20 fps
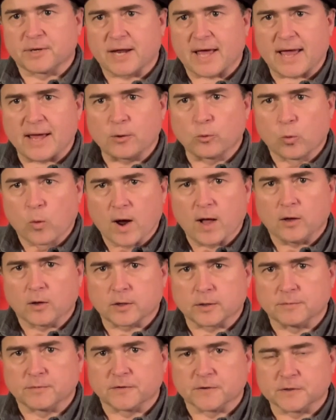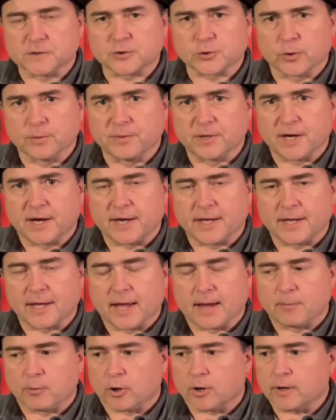and welcome to The Discriminating
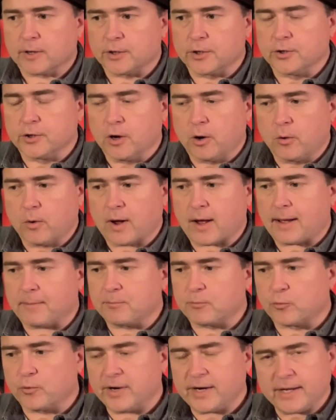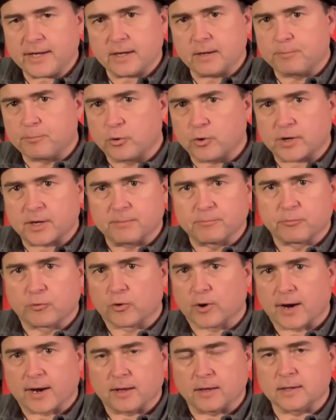Gamer. You know, I'm reading a book in
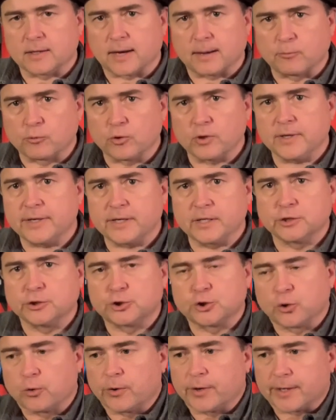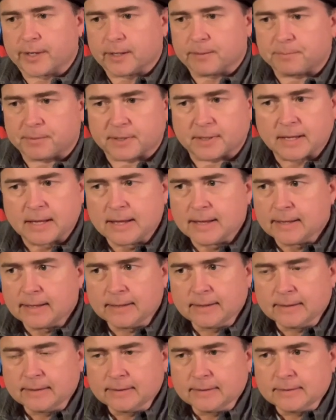Braille, and I'm really enjoying it, but
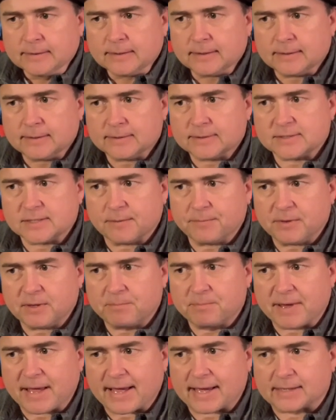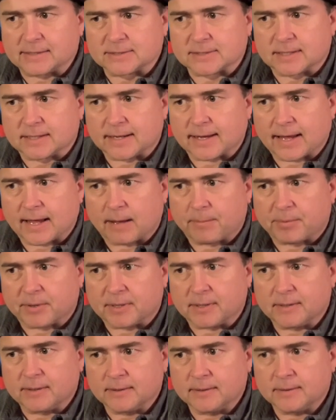something bad is going to
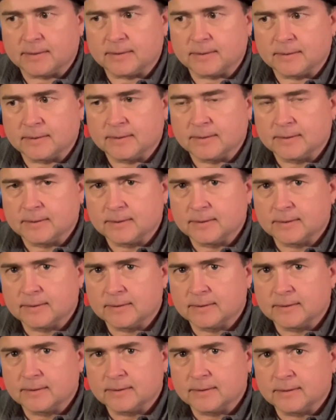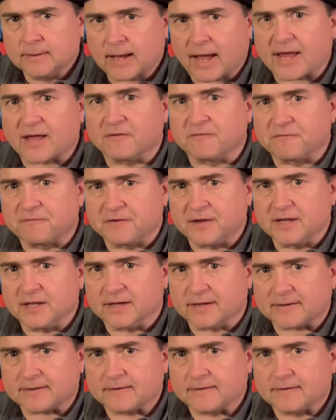happen. I can feel it.